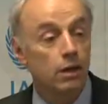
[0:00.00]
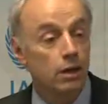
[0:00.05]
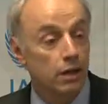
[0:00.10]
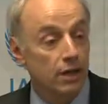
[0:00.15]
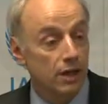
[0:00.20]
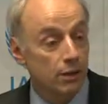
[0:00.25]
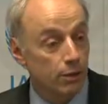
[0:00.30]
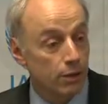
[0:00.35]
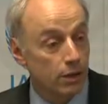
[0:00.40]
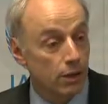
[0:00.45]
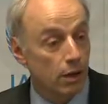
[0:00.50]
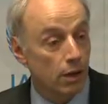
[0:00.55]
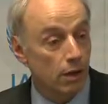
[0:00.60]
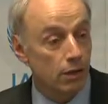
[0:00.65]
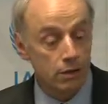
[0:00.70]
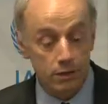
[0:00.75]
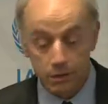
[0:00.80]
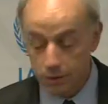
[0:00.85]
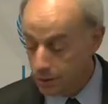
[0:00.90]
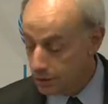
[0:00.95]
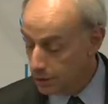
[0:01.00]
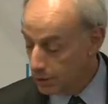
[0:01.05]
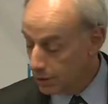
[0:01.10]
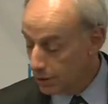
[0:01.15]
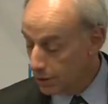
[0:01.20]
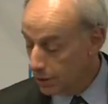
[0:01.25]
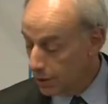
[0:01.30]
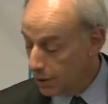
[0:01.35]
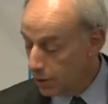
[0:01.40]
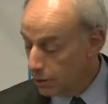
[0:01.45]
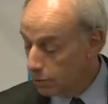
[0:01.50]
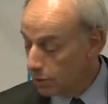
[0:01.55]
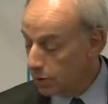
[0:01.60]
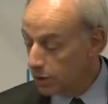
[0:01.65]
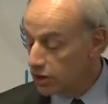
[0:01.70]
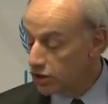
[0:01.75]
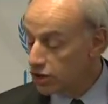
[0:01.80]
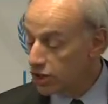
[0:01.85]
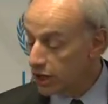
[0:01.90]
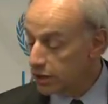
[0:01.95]
liquid glass, were
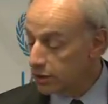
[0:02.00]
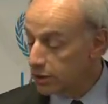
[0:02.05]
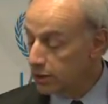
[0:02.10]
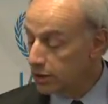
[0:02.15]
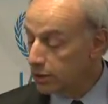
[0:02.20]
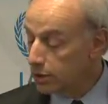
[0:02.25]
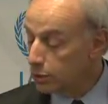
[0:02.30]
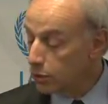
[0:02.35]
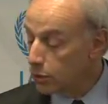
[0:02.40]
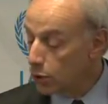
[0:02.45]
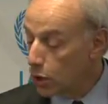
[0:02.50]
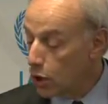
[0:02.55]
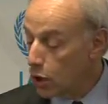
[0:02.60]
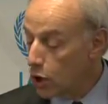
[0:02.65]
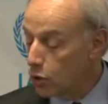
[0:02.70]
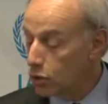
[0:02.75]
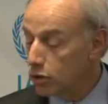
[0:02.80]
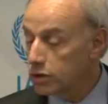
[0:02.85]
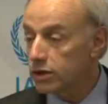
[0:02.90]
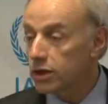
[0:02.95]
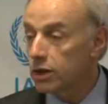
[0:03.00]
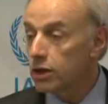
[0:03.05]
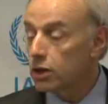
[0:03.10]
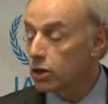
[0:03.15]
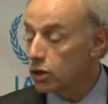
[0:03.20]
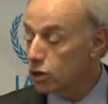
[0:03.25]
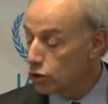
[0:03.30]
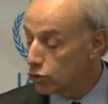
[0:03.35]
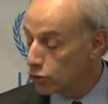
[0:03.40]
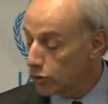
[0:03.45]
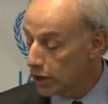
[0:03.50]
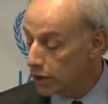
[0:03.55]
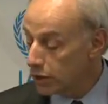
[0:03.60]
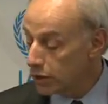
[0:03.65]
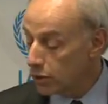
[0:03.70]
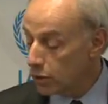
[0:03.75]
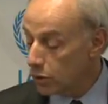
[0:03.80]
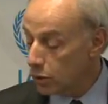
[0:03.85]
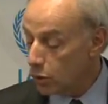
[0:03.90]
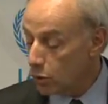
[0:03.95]
injected into the holes drilled
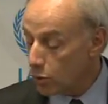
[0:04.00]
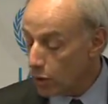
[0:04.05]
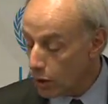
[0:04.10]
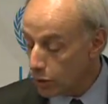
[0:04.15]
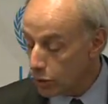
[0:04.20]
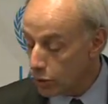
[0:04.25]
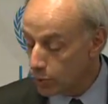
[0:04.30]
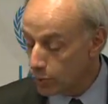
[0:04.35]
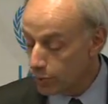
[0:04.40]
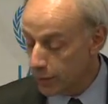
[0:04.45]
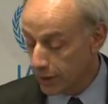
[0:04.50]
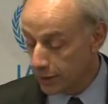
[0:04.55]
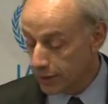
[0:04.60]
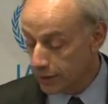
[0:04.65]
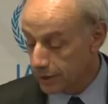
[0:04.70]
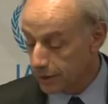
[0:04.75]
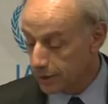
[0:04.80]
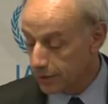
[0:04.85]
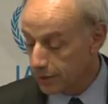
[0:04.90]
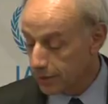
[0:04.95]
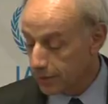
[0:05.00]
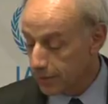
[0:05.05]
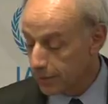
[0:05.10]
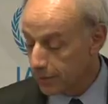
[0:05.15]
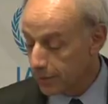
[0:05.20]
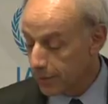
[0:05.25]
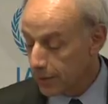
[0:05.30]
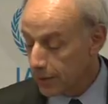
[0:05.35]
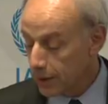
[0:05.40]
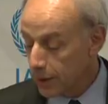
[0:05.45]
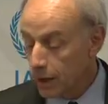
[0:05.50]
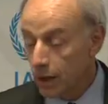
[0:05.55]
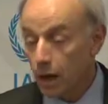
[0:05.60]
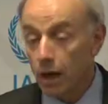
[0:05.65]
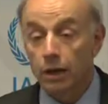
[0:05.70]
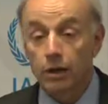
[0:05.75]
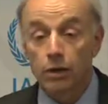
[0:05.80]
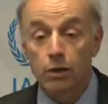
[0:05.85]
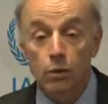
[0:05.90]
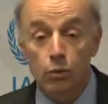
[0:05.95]
around the pits,
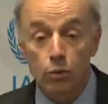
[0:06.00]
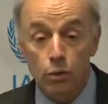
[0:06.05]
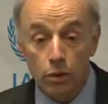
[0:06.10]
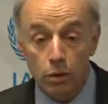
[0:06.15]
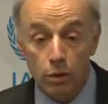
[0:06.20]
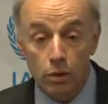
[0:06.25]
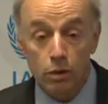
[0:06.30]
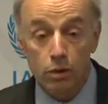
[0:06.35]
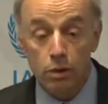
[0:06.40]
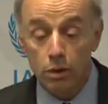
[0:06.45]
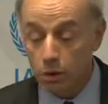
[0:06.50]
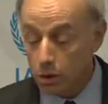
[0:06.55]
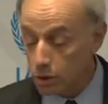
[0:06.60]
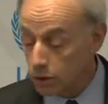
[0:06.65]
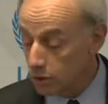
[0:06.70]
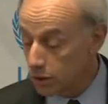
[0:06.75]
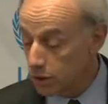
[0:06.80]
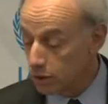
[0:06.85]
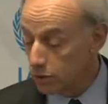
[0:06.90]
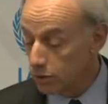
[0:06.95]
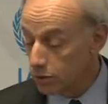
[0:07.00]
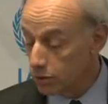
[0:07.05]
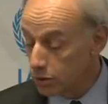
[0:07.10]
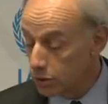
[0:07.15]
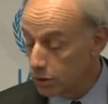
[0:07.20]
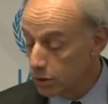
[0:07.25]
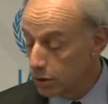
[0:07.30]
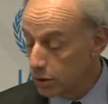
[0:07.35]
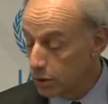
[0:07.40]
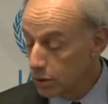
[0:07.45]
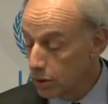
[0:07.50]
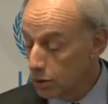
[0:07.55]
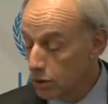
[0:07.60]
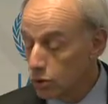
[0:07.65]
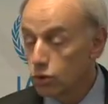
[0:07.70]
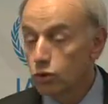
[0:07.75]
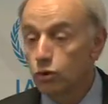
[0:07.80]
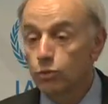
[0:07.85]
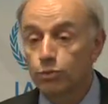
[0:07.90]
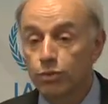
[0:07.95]
and work continues
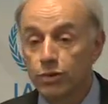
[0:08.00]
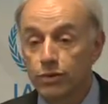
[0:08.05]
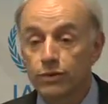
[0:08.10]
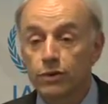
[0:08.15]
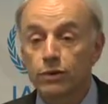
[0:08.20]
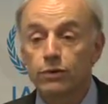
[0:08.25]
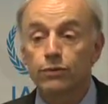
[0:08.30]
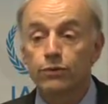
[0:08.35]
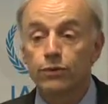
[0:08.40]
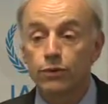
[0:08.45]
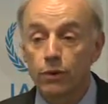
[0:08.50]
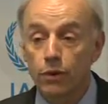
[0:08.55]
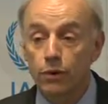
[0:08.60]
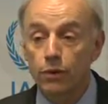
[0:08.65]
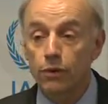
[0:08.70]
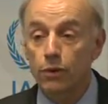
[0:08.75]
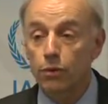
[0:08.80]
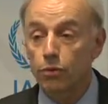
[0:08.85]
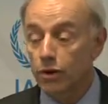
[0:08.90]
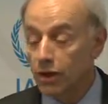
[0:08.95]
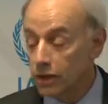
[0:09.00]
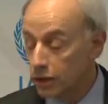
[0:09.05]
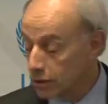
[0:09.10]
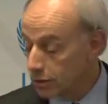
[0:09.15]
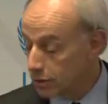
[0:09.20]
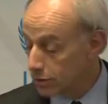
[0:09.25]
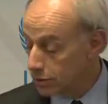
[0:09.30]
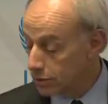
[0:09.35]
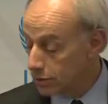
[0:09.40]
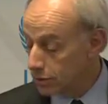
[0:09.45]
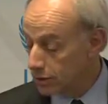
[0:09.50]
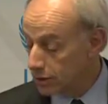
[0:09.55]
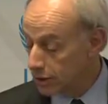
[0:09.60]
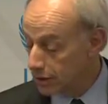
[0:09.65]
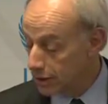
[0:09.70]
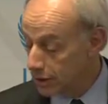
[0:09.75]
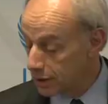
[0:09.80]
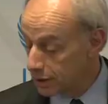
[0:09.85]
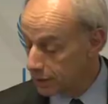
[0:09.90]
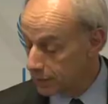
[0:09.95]
to prevent further releases to the
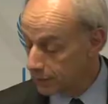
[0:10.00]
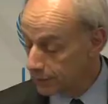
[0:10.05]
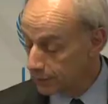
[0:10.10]
sea.